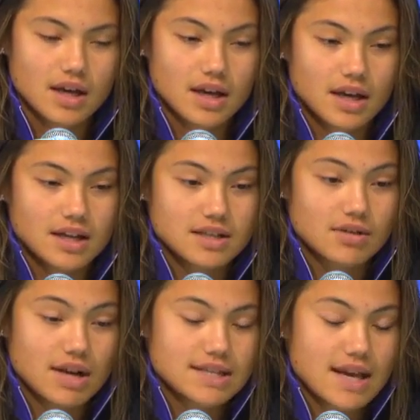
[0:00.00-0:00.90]
it's
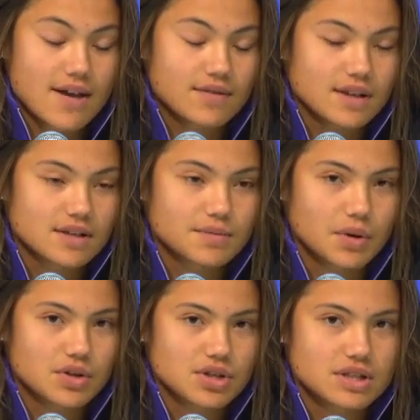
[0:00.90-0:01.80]
great to have the
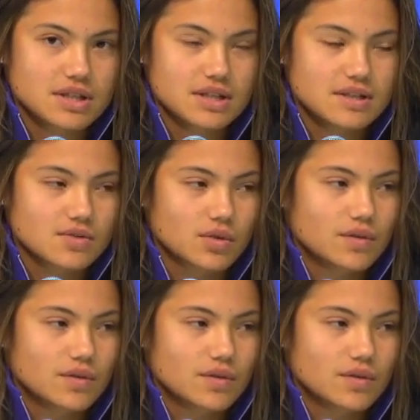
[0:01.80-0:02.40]
exposure to these sort